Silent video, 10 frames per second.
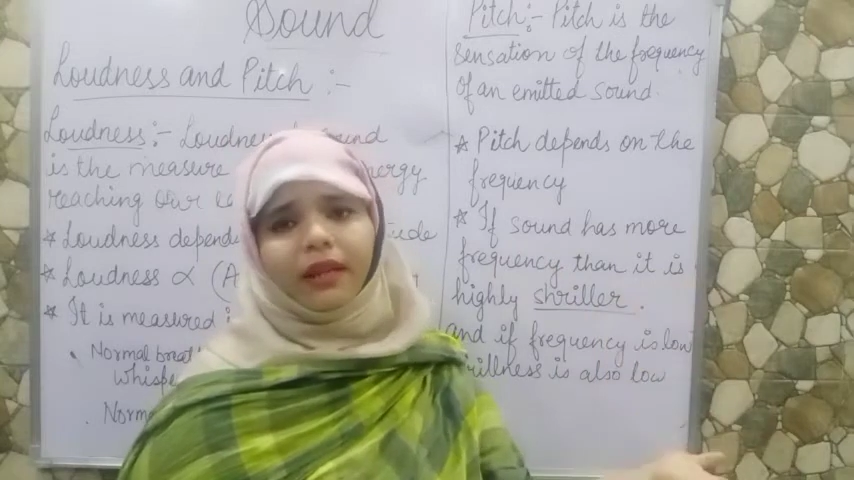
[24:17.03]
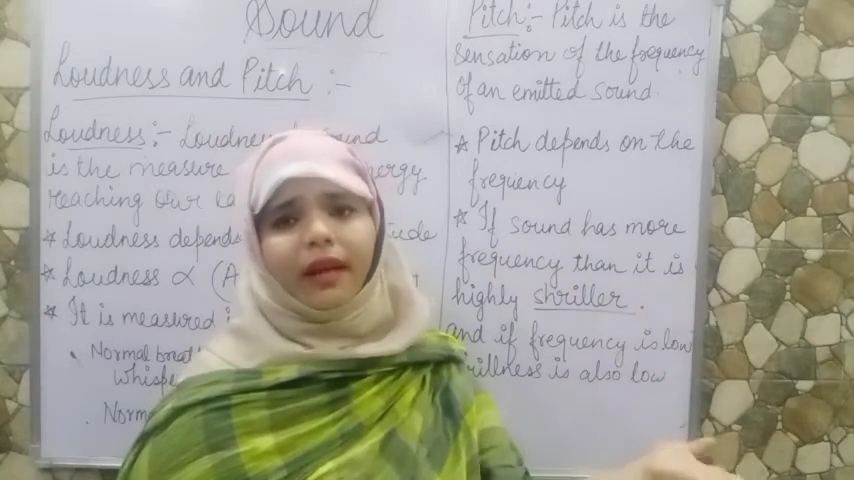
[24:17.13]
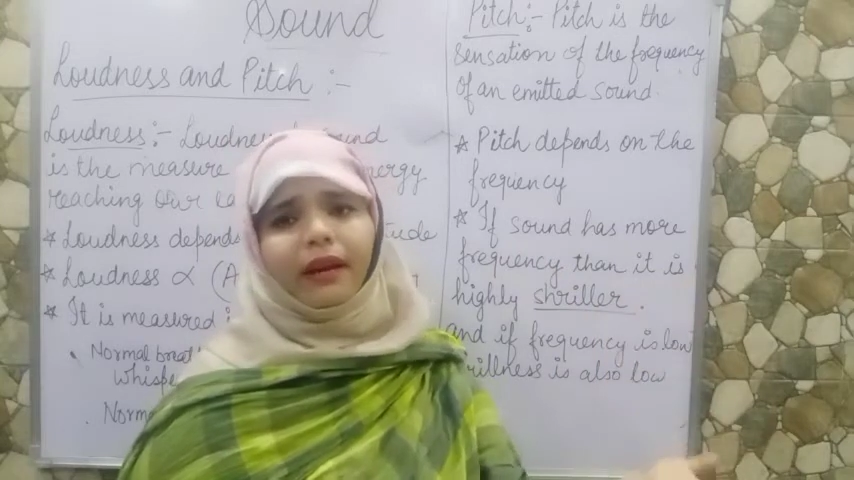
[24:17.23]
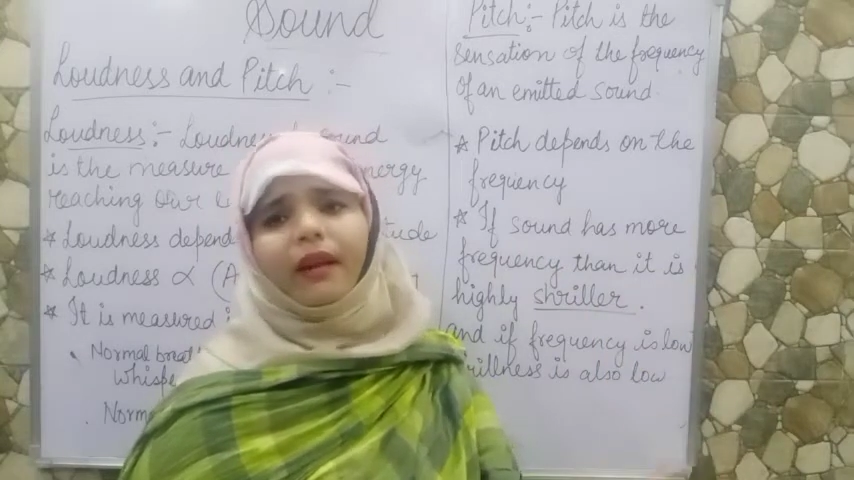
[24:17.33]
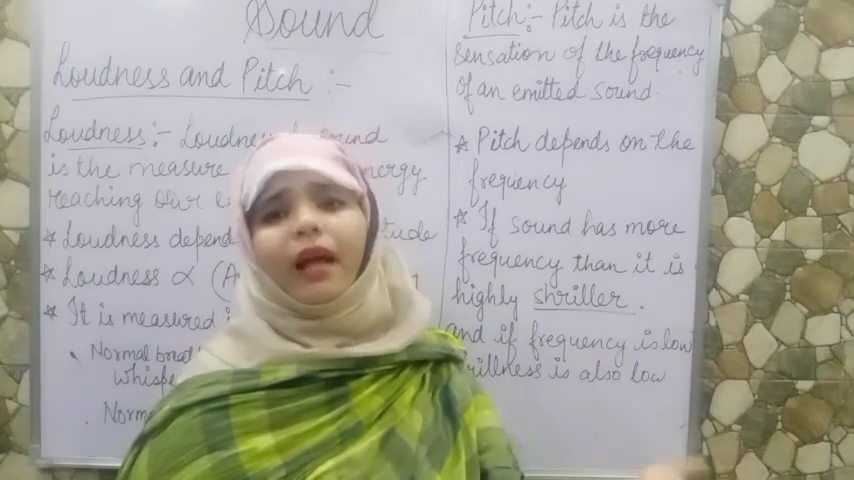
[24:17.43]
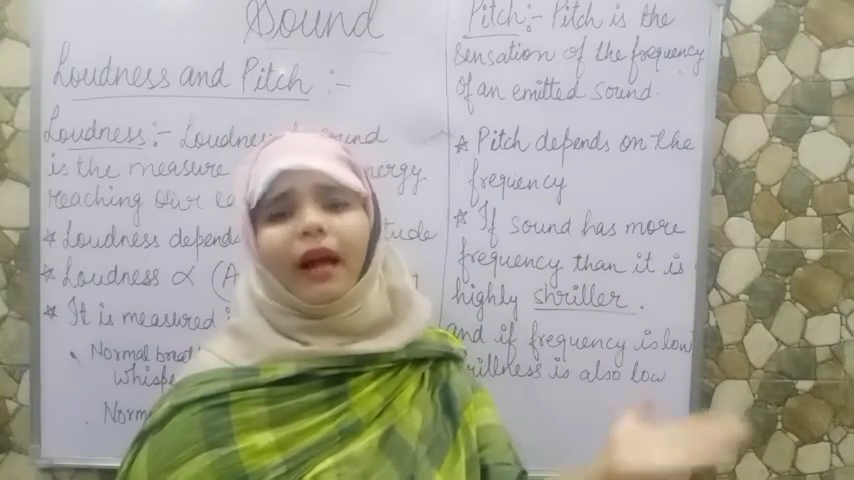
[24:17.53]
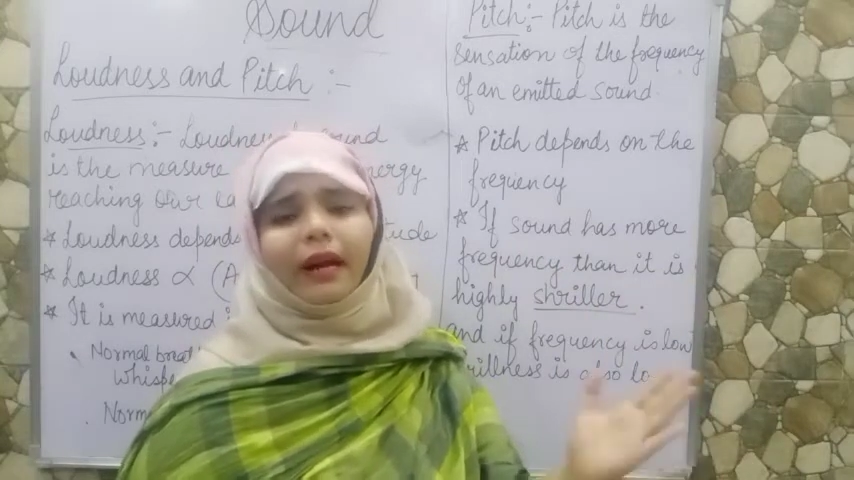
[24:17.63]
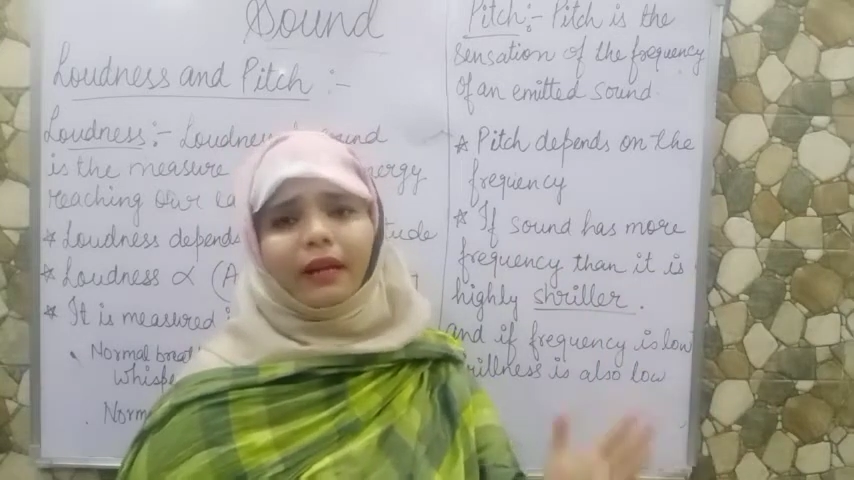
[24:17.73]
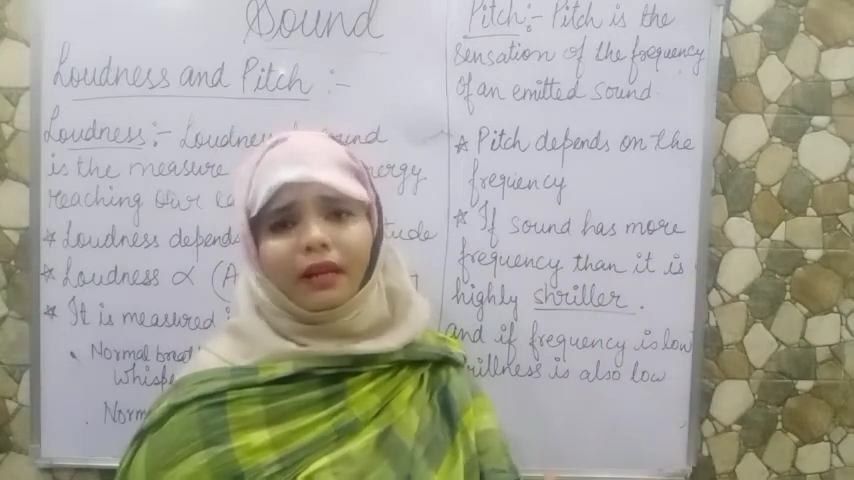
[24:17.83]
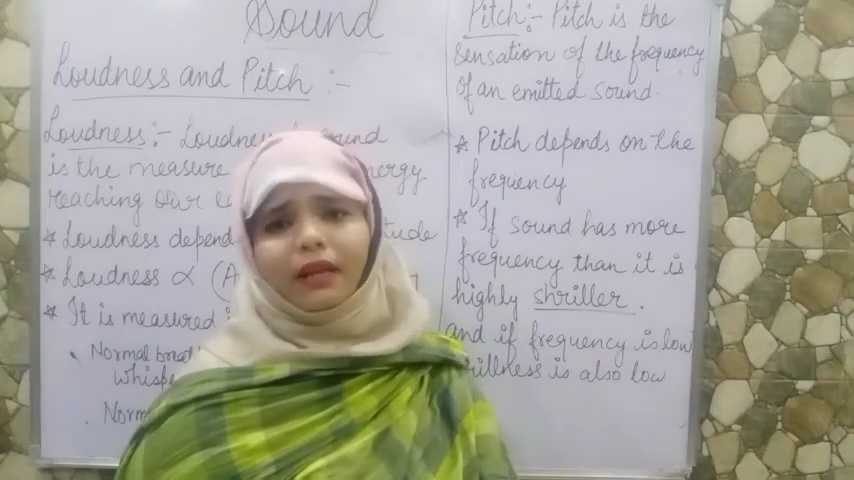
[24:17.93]
than
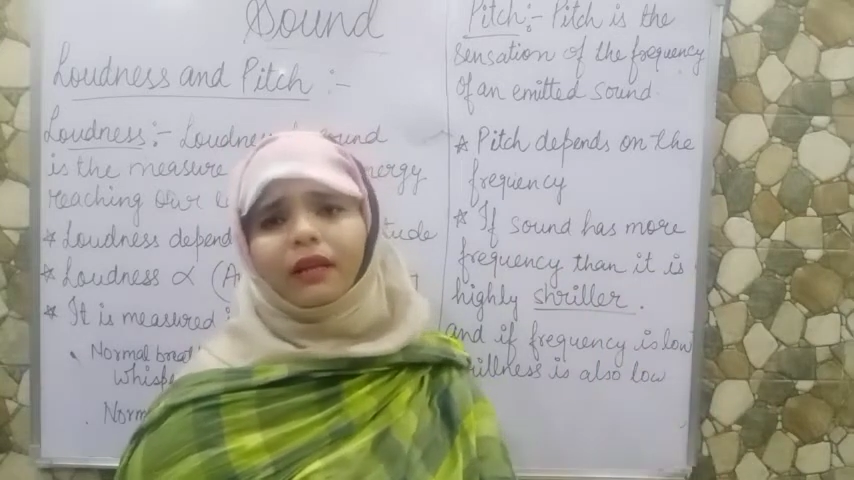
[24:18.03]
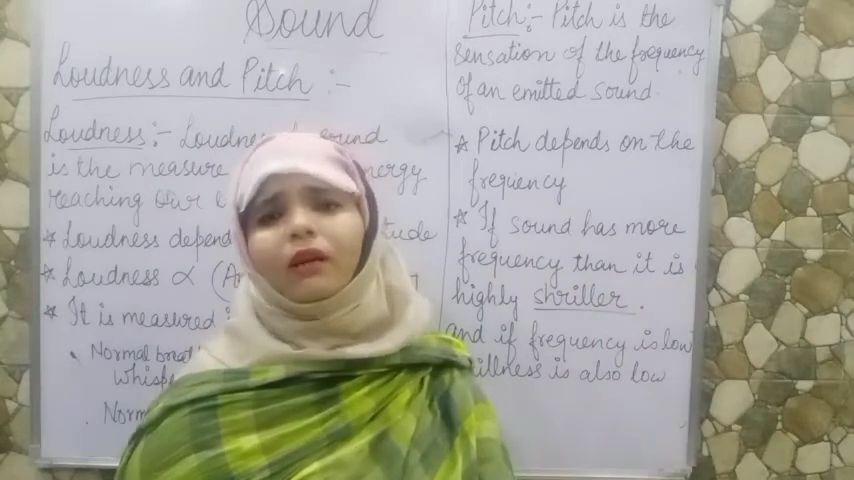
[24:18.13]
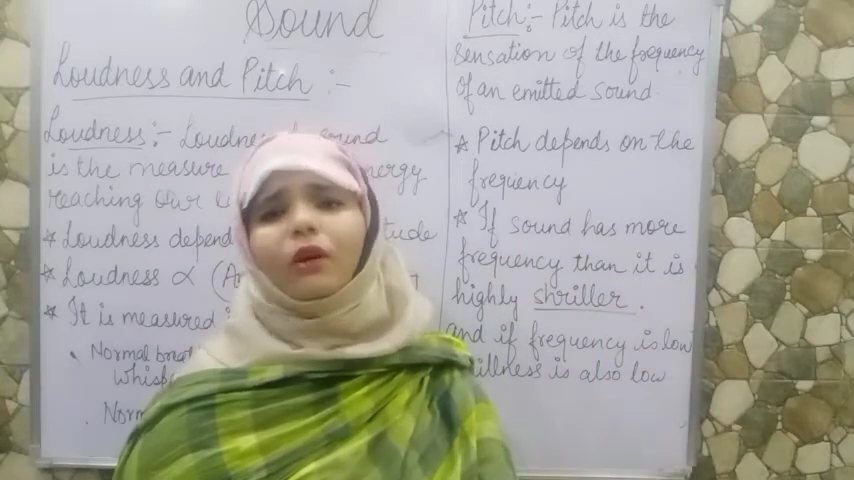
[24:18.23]
adult